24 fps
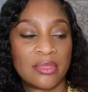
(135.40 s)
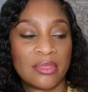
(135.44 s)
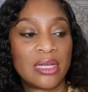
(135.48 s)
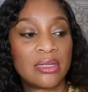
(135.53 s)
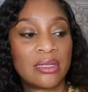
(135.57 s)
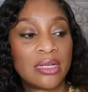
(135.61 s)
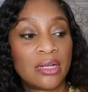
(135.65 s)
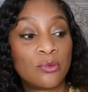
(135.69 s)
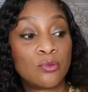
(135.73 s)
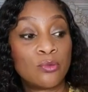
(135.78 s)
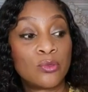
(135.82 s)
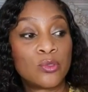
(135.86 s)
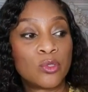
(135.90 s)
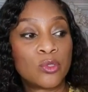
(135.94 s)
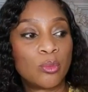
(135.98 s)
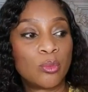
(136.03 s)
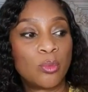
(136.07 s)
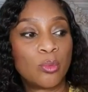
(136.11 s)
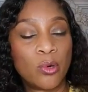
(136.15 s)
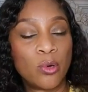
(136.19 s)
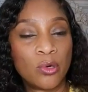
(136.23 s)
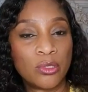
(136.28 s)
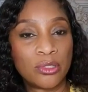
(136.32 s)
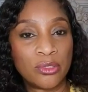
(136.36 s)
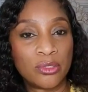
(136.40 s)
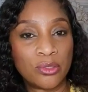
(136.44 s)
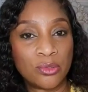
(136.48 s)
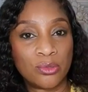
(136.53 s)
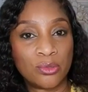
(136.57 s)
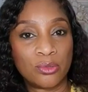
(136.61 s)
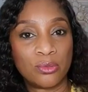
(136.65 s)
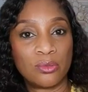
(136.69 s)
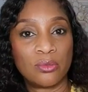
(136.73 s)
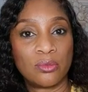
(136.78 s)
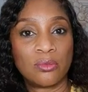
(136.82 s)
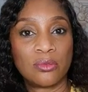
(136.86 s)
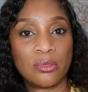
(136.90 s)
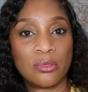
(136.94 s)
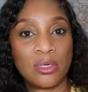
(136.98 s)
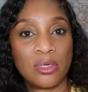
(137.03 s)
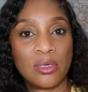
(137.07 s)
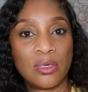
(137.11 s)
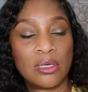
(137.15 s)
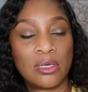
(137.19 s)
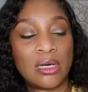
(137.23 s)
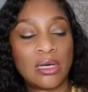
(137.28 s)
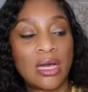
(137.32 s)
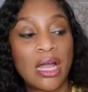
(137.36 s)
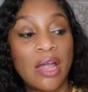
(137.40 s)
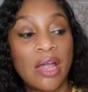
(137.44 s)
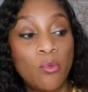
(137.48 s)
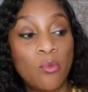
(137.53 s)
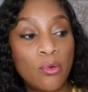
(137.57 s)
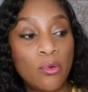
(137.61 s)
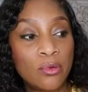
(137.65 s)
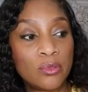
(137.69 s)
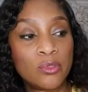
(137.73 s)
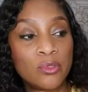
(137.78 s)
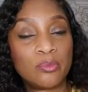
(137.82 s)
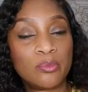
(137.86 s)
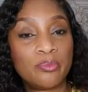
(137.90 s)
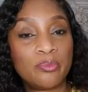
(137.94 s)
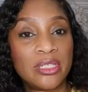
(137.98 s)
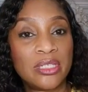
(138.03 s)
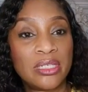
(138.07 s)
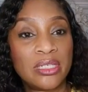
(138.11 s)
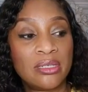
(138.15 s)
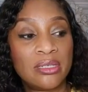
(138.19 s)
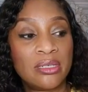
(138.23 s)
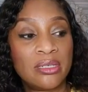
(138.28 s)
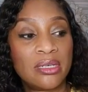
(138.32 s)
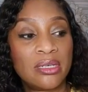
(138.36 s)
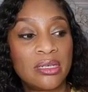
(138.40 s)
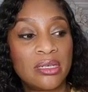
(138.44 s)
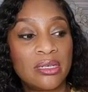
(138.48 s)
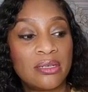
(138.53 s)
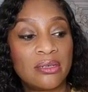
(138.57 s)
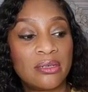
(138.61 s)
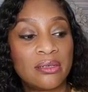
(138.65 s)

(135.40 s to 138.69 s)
and I will support you. I want to be